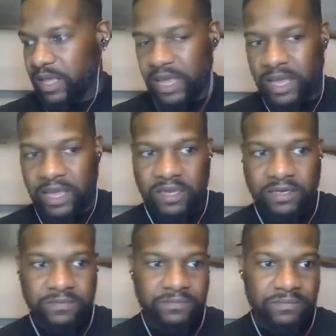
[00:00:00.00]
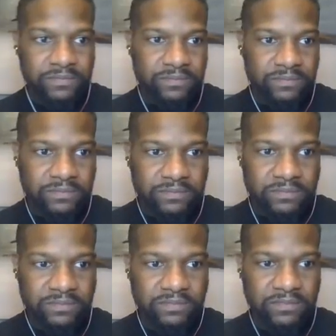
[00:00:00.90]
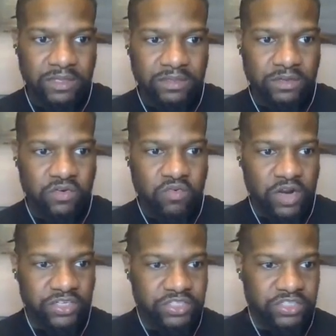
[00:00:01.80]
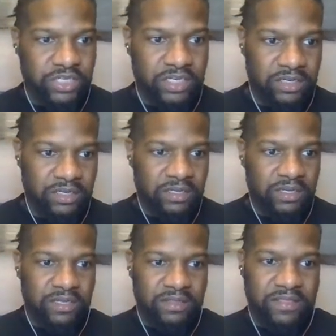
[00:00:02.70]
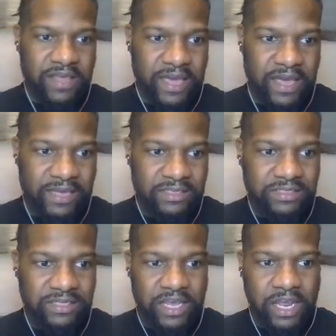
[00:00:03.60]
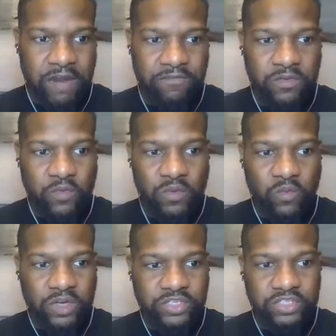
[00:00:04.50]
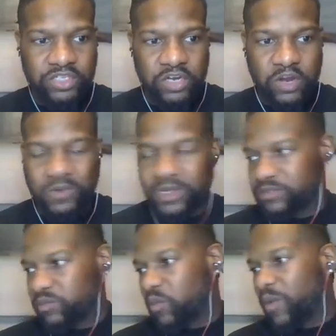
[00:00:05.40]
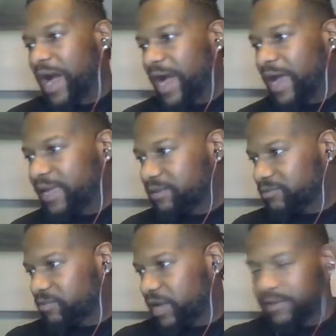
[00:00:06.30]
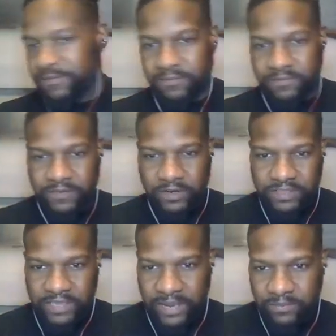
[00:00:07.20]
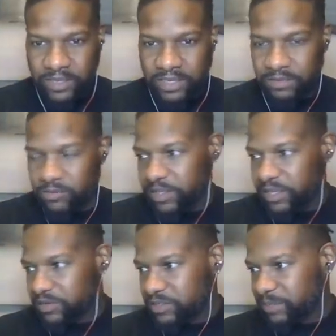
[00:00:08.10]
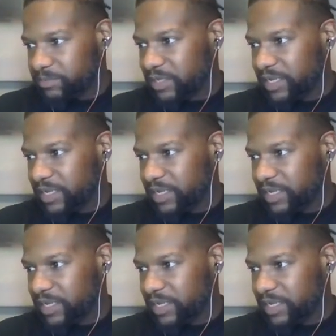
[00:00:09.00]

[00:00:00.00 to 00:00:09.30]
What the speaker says: And the question that everyone wants to know is why, right? First time we hear something